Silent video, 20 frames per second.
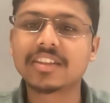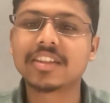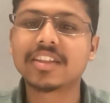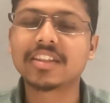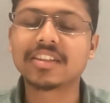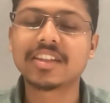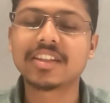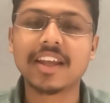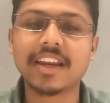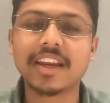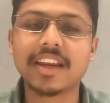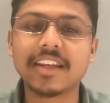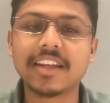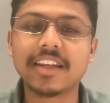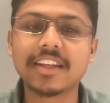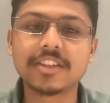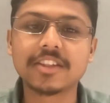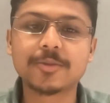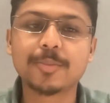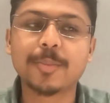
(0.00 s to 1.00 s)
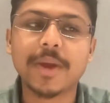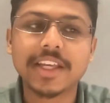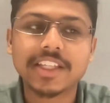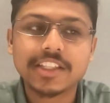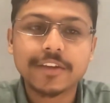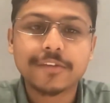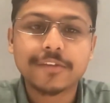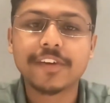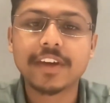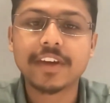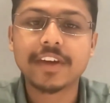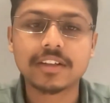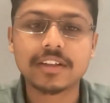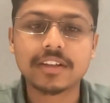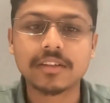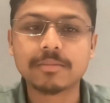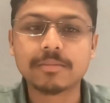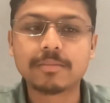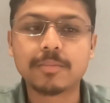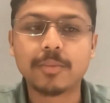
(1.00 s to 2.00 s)
is there any specific
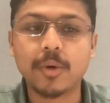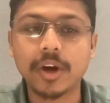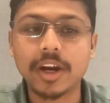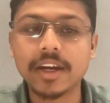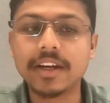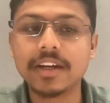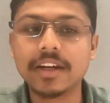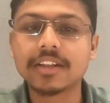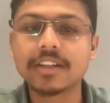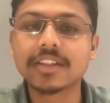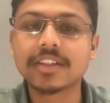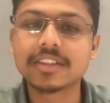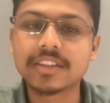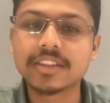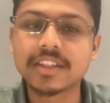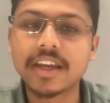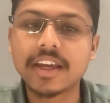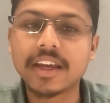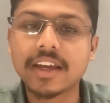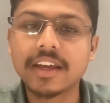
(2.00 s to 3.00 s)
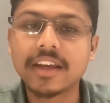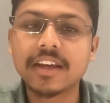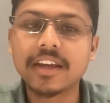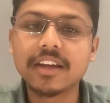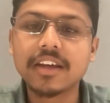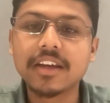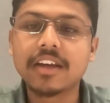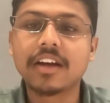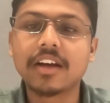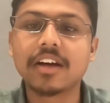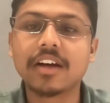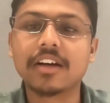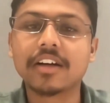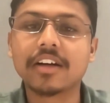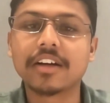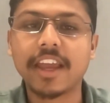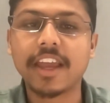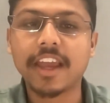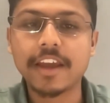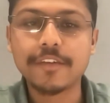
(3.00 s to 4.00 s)
pointers they
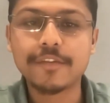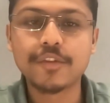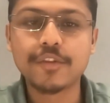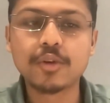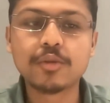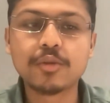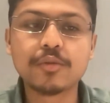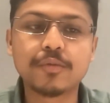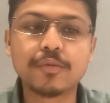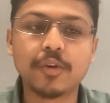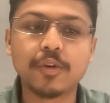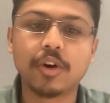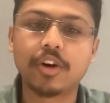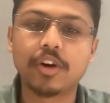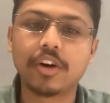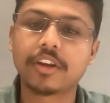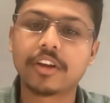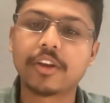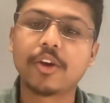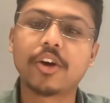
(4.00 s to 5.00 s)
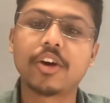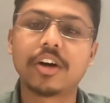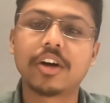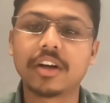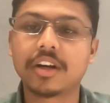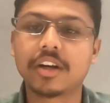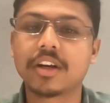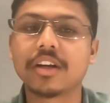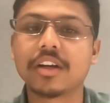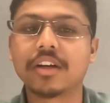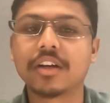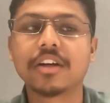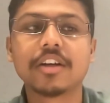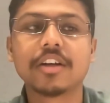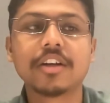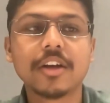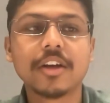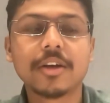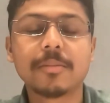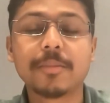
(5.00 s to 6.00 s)
gave you for your
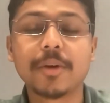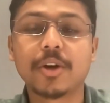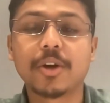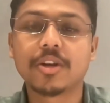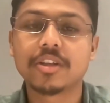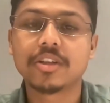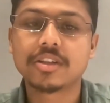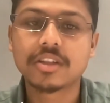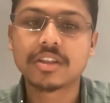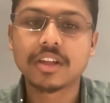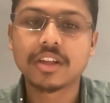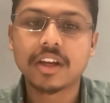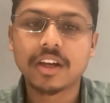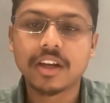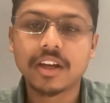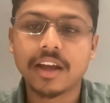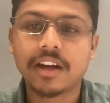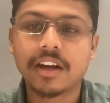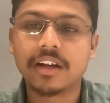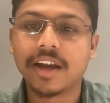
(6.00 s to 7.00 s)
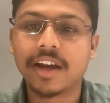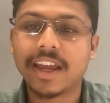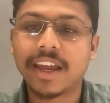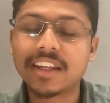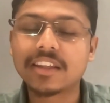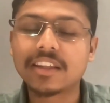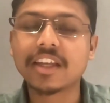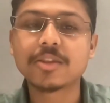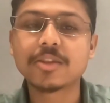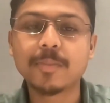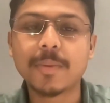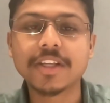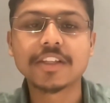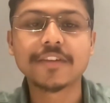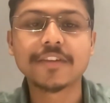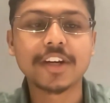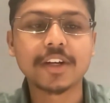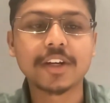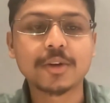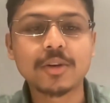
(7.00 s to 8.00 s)
because anything
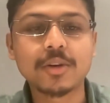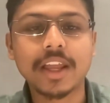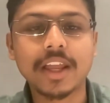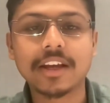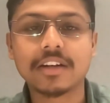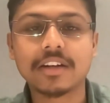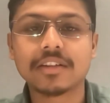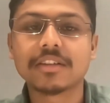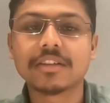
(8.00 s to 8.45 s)
specific to like